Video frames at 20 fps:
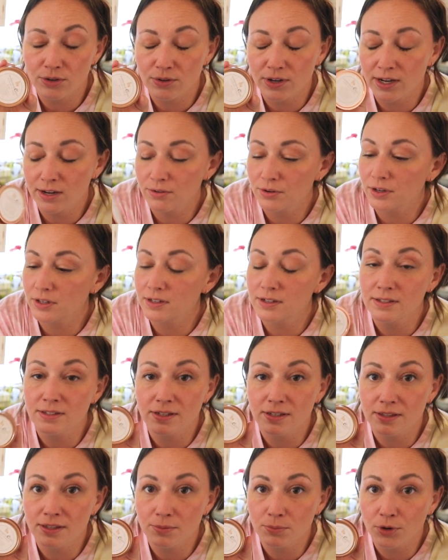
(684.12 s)
You can't really
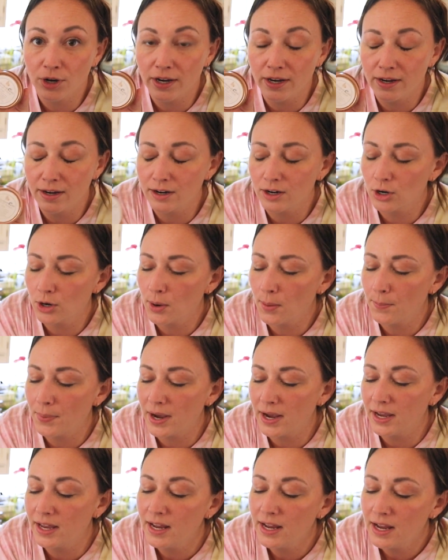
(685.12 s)
see them right here,
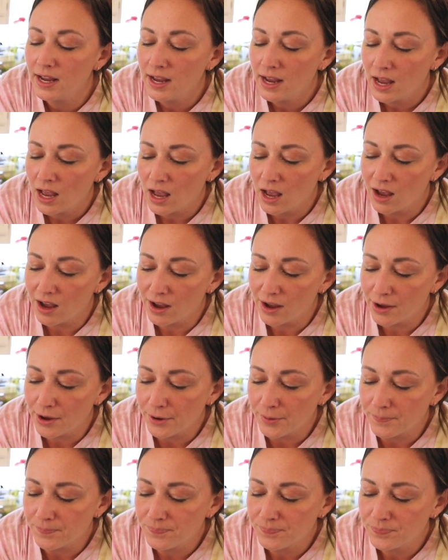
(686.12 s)
but
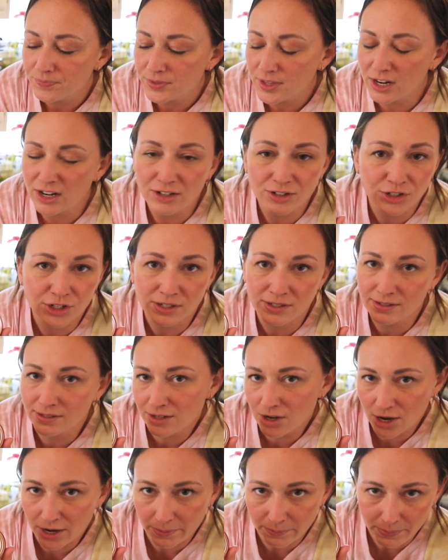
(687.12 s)
they're just
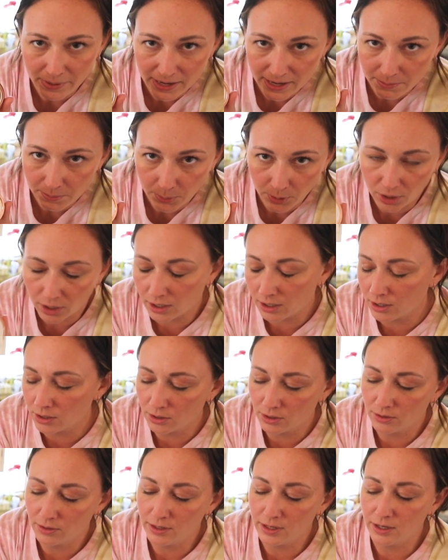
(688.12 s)
on paper.
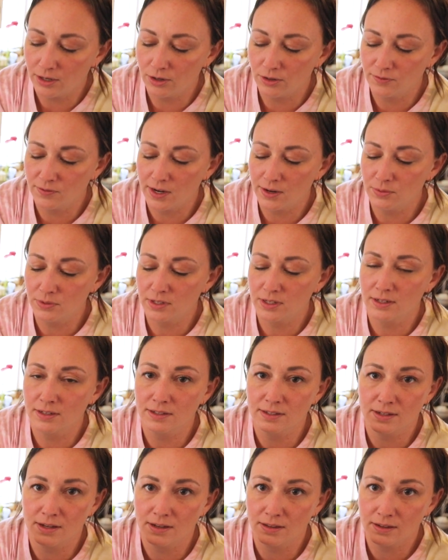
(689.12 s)
You know, if I was gonna
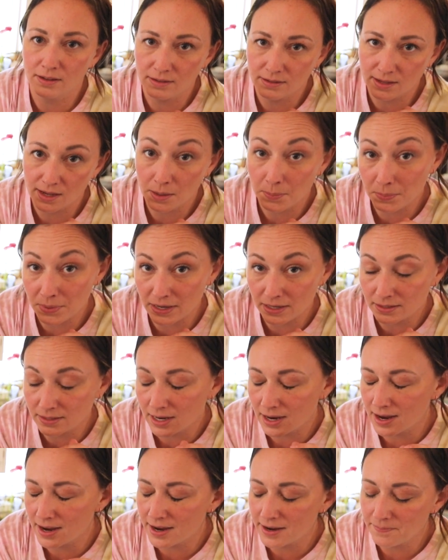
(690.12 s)
sell these like big
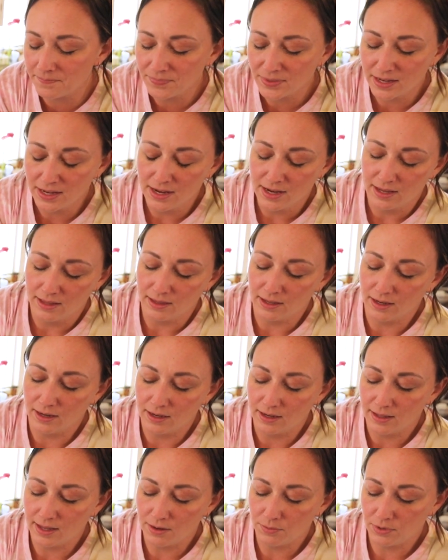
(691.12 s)
time,
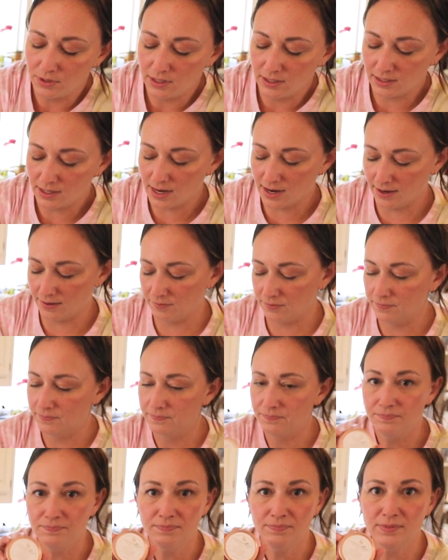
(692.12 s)
then they would need to have
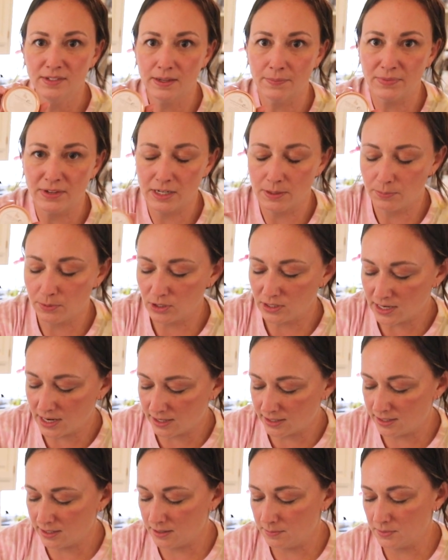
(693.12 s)
something to
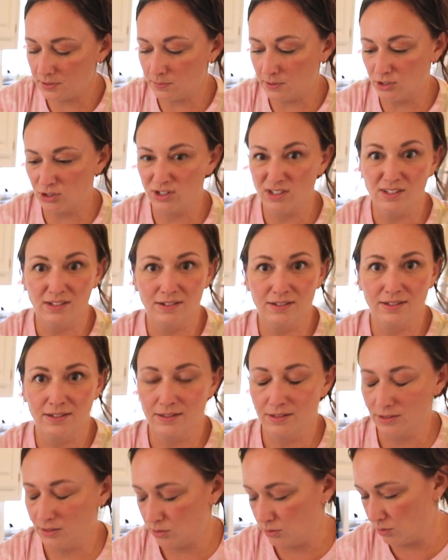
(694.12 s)
protect them, especially since
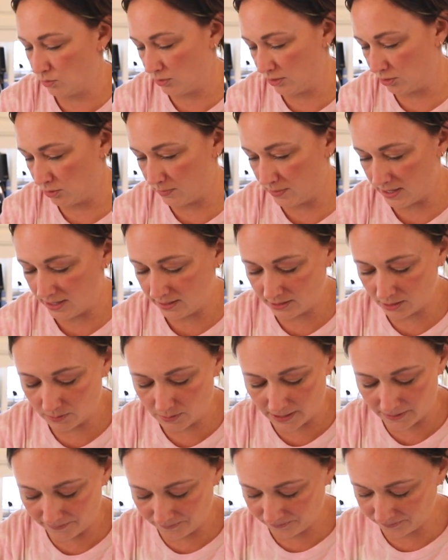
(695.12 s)
this is an oil based,
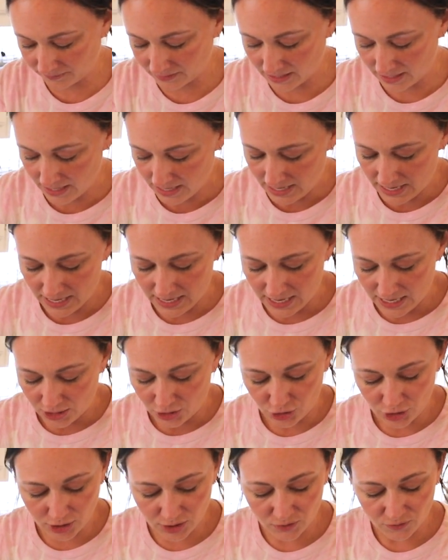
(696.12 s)
but
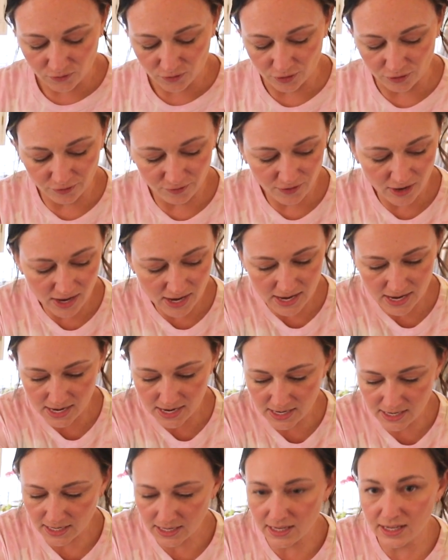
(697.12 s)
just for
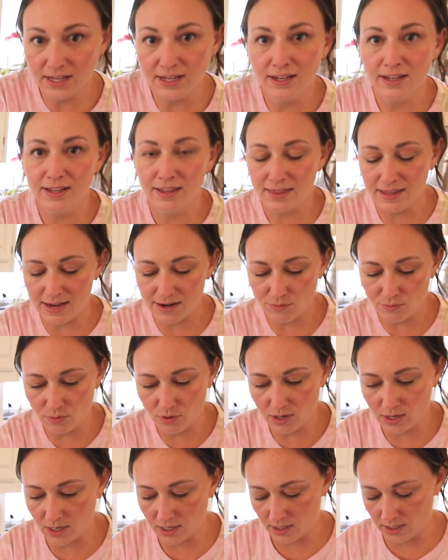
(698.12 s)
fun, they
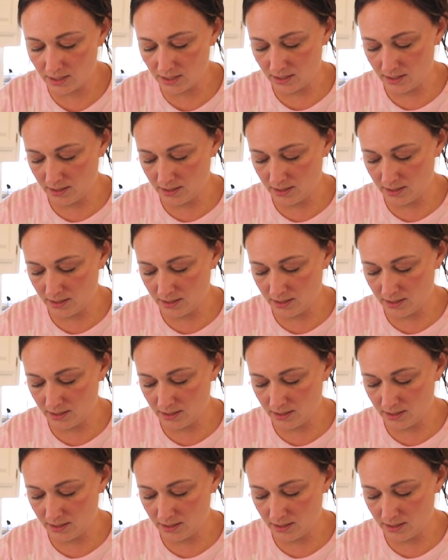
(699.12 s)
work.